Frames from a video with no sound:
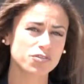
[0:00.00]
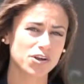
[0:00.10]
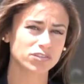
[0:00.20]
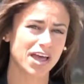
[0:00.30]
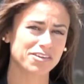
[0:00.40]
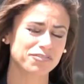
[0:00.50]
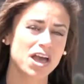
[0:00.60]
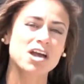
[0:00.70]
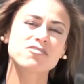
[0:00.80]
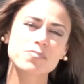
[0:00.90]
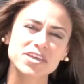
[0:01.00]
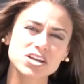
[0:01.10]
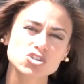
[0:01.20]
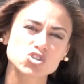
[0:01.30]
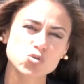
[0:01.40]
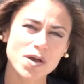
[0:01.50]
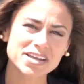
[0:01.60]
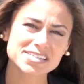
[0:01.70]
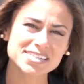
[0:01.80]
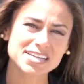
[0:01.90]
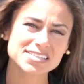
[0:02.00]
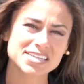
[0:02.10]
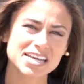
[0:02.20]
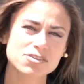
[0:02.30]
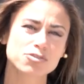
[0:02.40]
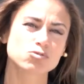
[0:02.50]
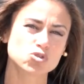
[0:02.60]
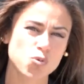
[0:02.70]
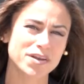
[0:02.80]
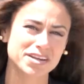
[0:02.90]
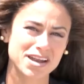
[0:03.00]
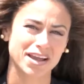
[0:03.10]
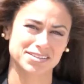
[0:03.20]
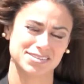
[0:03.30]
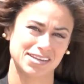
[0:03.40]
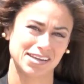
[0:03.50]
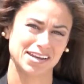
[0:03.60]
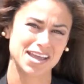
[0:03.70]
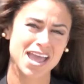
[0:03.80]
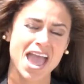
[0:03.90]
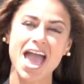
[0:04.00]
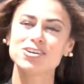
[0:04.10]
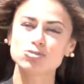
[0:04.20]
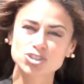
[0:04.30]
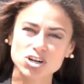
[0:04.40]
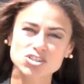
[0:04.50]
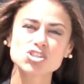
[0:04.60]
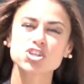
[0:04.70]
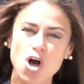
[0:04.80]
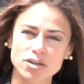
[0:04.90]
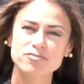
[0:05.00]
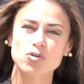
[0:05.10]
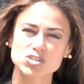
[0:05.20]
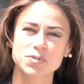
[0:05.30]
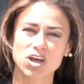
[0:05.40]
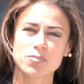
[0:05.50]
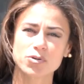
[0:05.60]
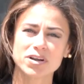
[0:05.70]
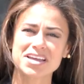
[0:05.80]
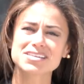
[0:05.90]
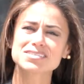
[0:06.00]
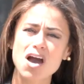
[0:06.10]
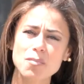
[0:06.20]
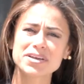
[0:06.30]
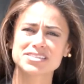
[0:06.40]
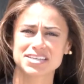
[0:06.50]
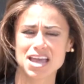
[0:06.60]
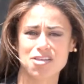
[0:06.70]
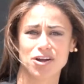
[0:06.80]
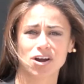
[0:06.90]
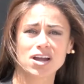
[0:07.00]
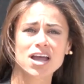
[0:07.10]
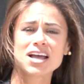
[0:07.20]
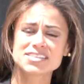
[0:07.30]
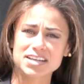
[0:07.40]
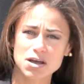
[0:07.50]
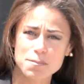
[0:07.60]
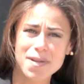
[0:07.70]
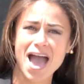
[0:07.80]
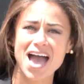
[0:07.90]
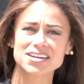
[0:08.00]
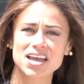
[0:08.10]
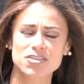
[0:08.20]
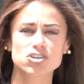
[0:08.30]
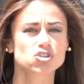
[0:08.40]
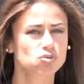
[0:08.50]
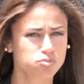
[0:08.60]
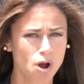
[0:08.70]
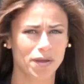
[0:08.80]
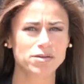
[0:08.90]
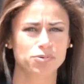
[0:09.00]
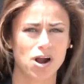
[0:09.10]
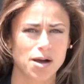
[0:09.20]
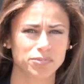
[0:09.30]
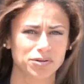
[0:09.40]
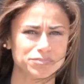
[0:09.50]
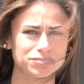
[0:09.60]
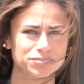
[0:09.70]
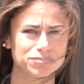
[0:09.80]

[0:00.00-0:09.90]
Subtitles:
their life from the years 2016 through 2019. And New Jersey's law enforcement community is coming together to combat this growing problem.